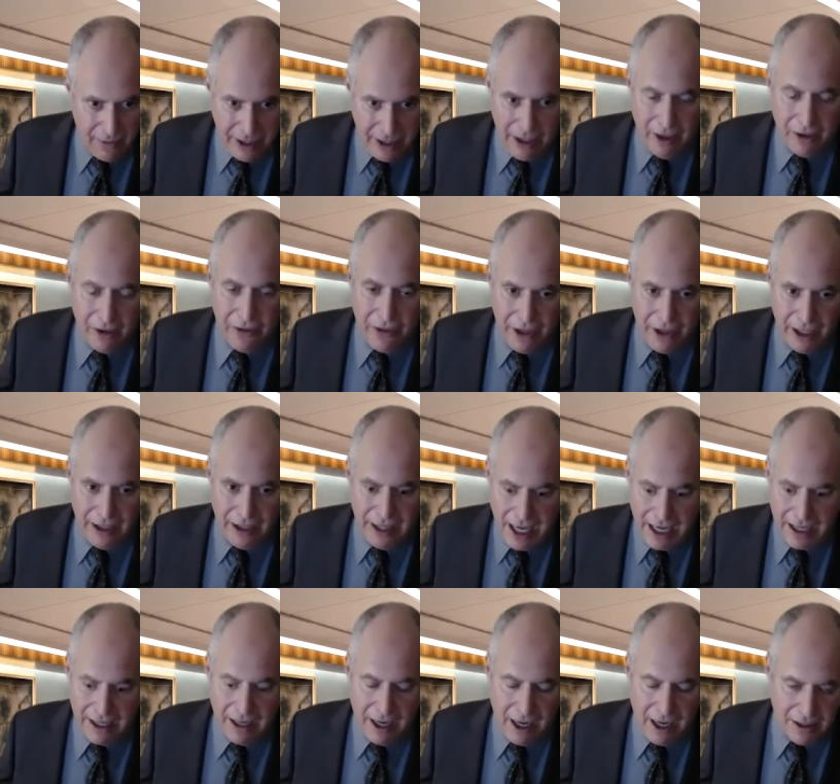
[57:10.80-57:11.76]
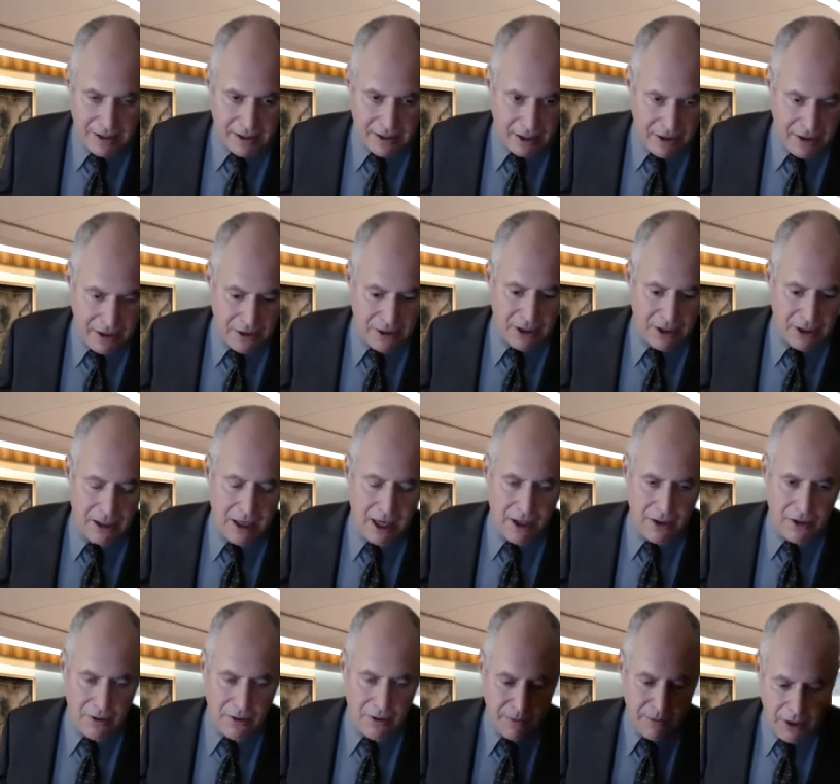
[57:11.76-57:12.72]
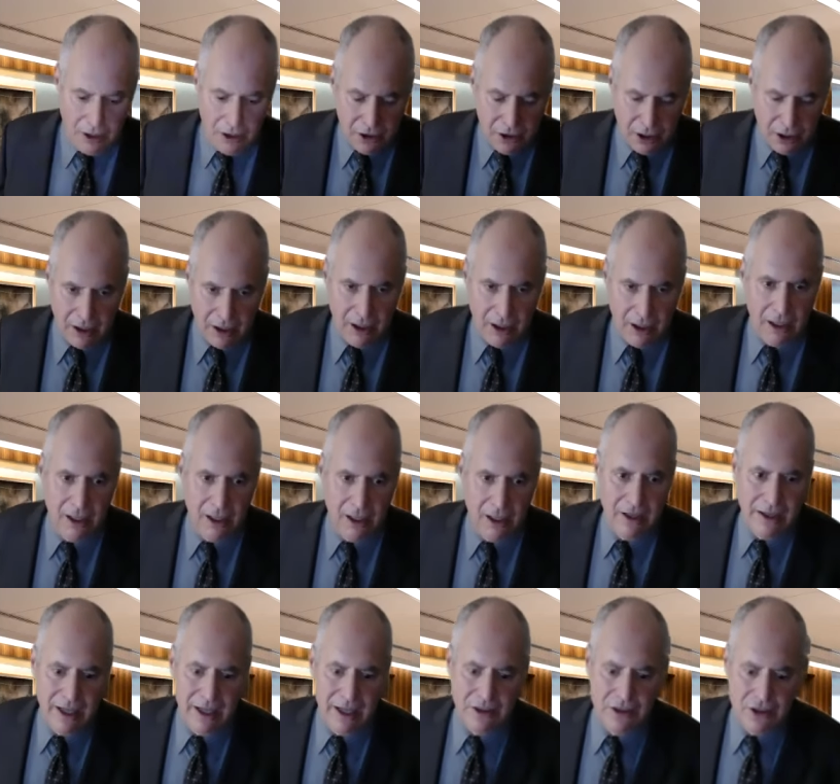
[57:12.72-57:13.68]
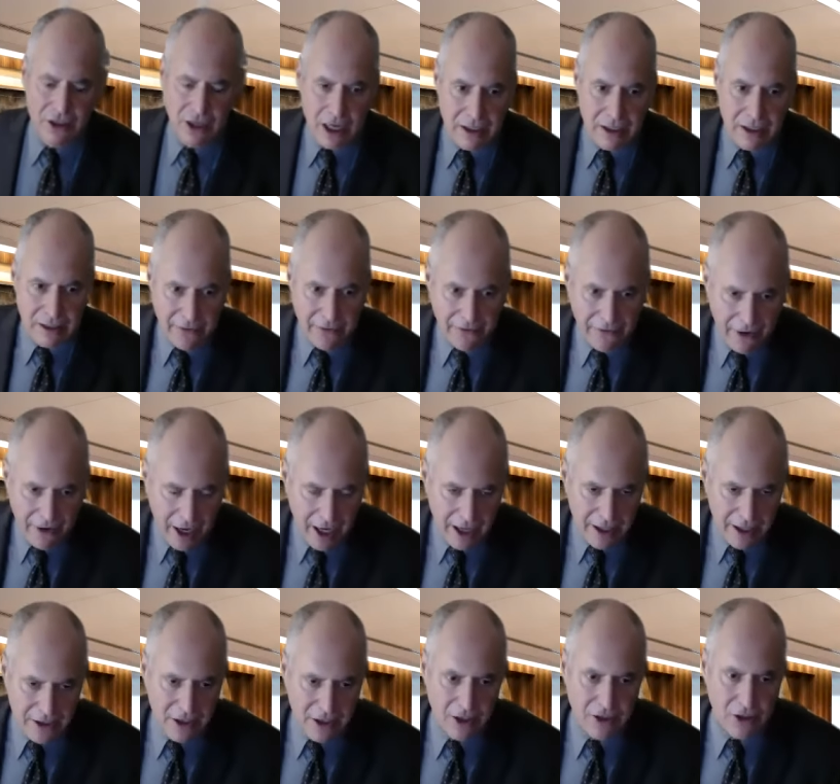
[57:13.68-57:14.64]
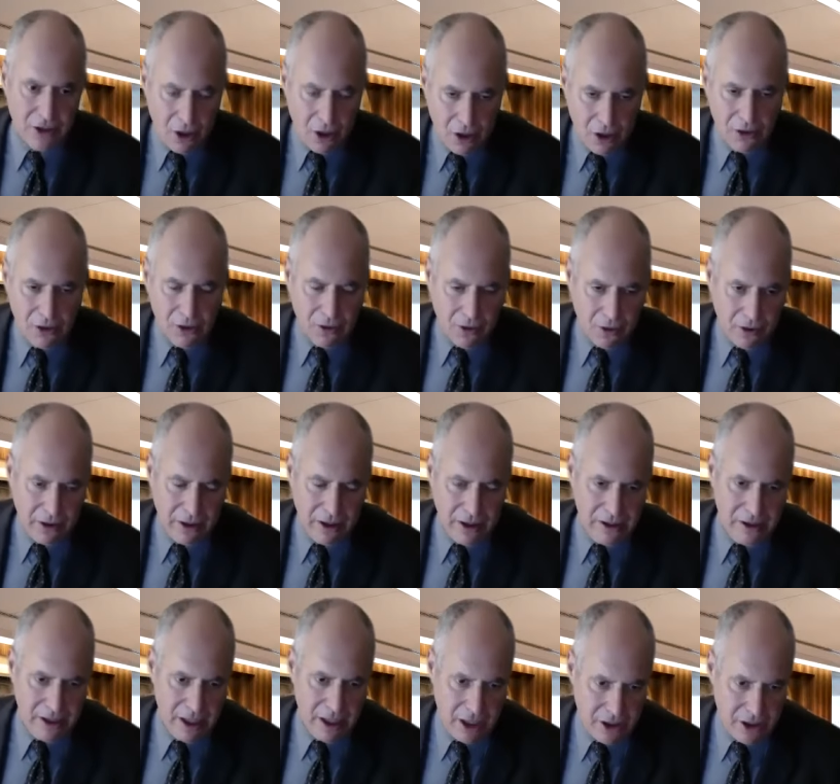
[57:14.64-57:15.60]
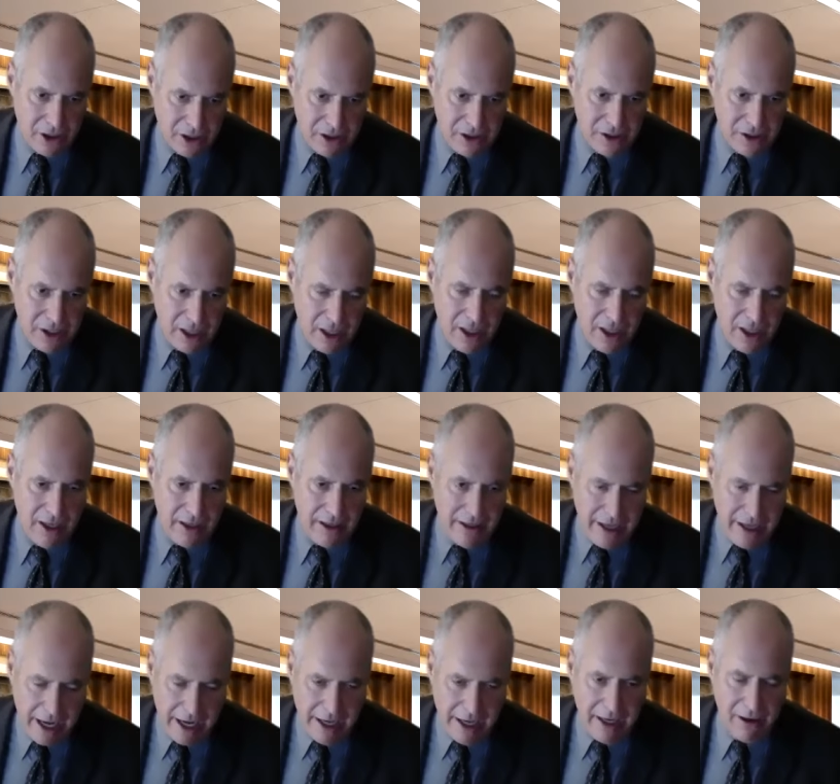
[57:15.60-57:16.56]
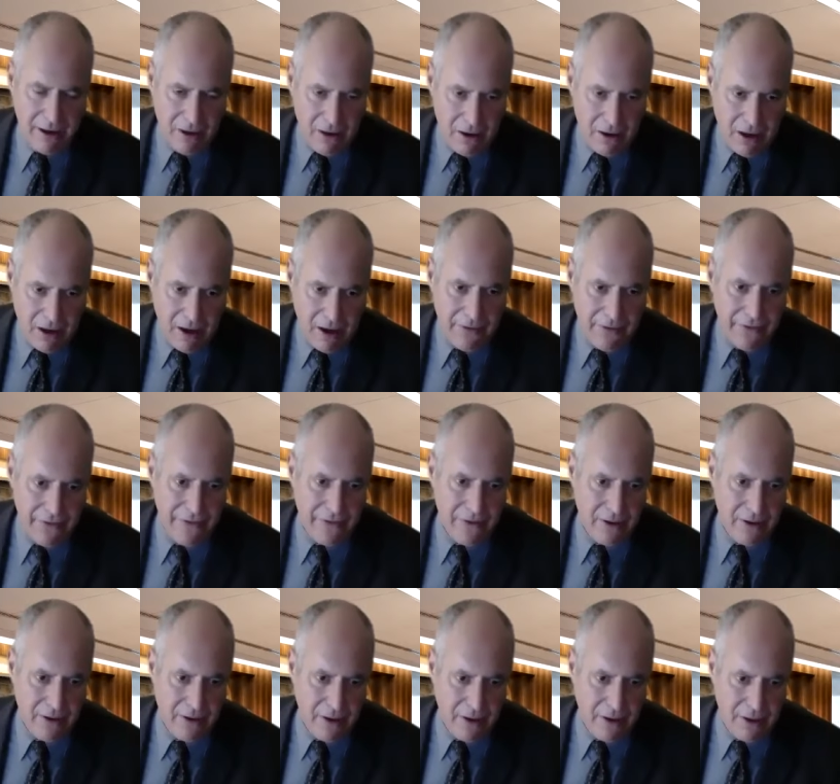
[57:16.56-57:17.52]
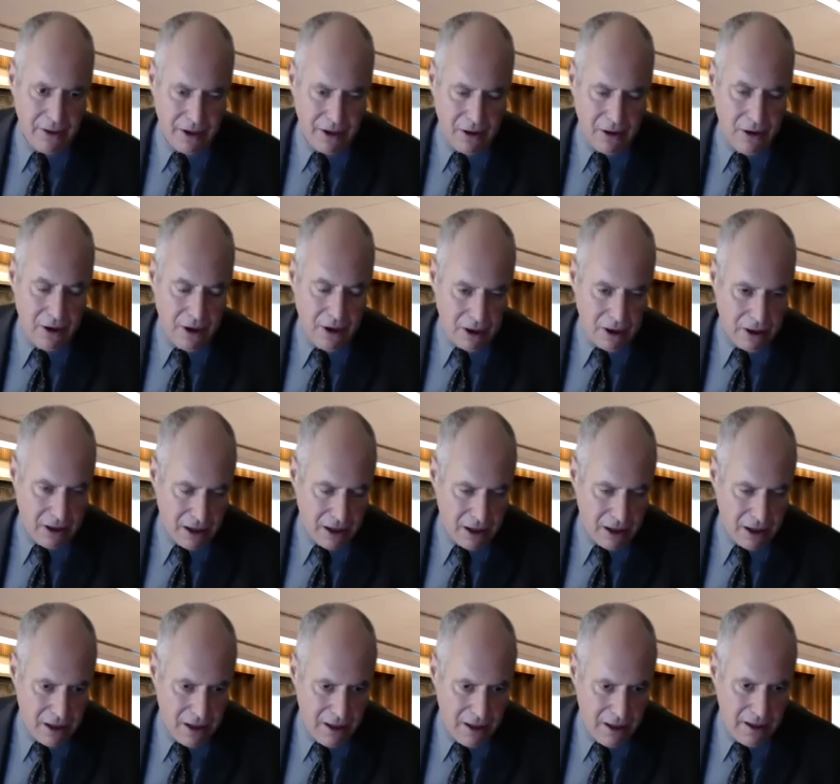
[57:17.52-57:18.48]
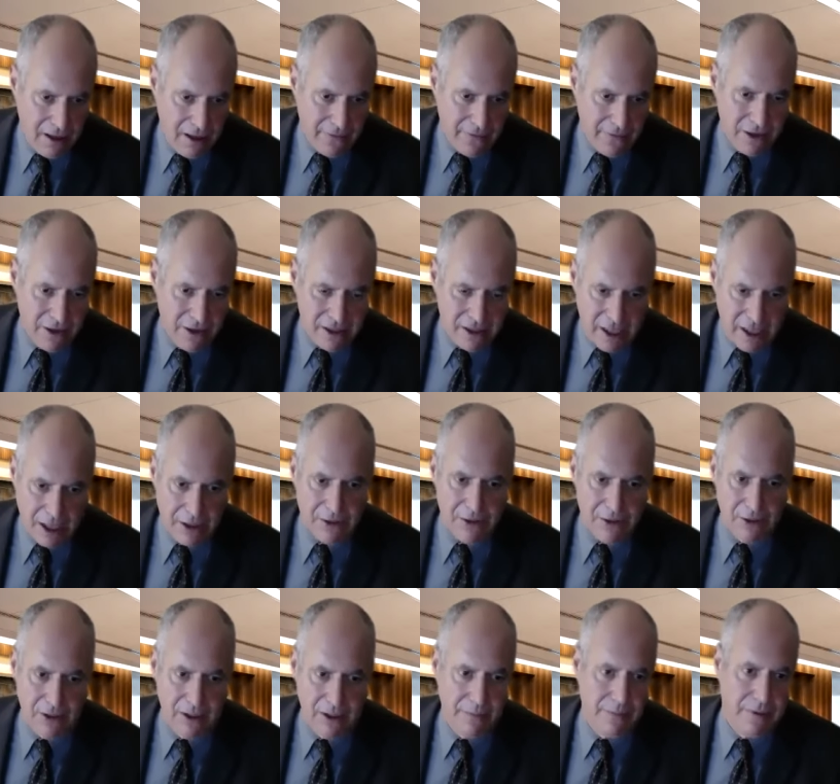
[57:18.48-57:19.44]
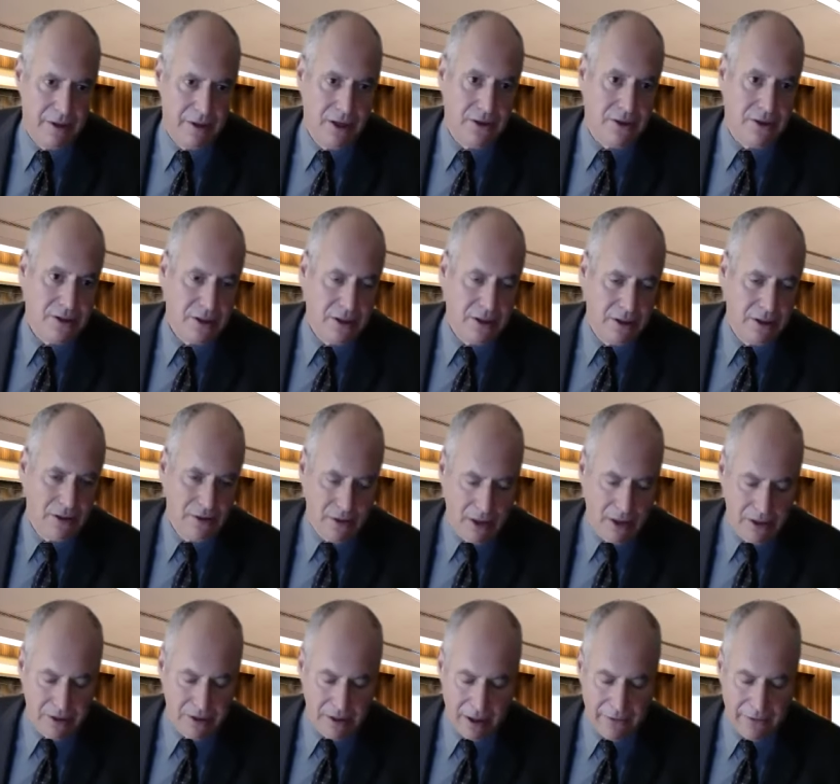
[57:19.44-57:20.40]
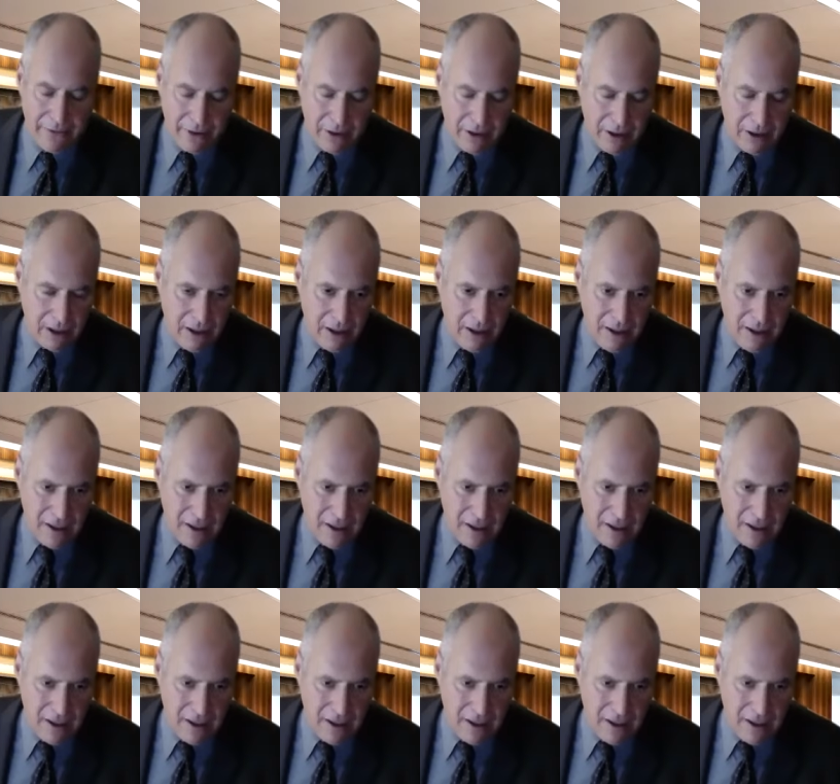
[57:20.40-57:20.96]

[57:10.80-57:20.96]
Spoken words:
We don't think that constitutes a contribution that justifies the charter organizations getting off the hook for the sexual abuse you all suffered.